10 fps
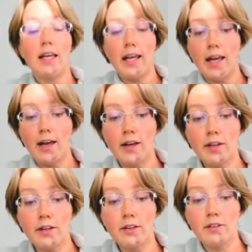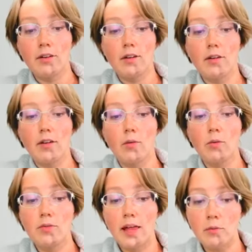and
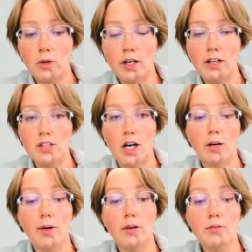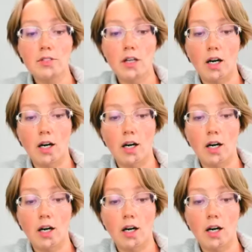then we're going to talk about